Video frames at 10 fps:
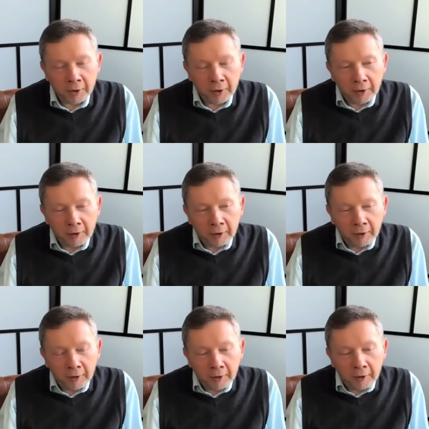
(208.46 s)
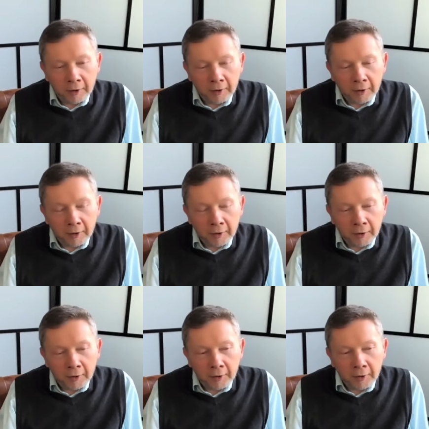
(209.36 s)

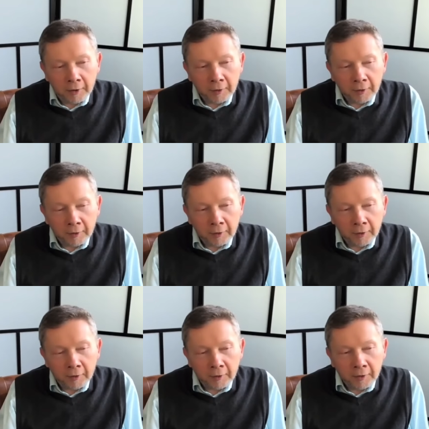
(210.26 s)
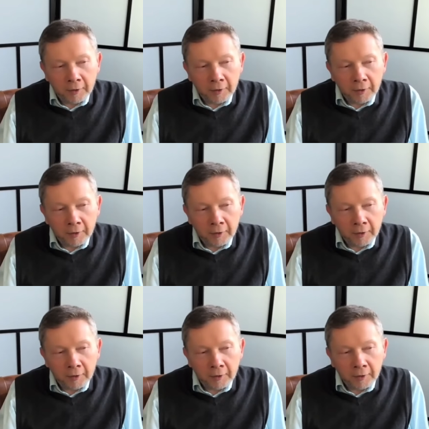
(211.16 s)
Nobody speaks.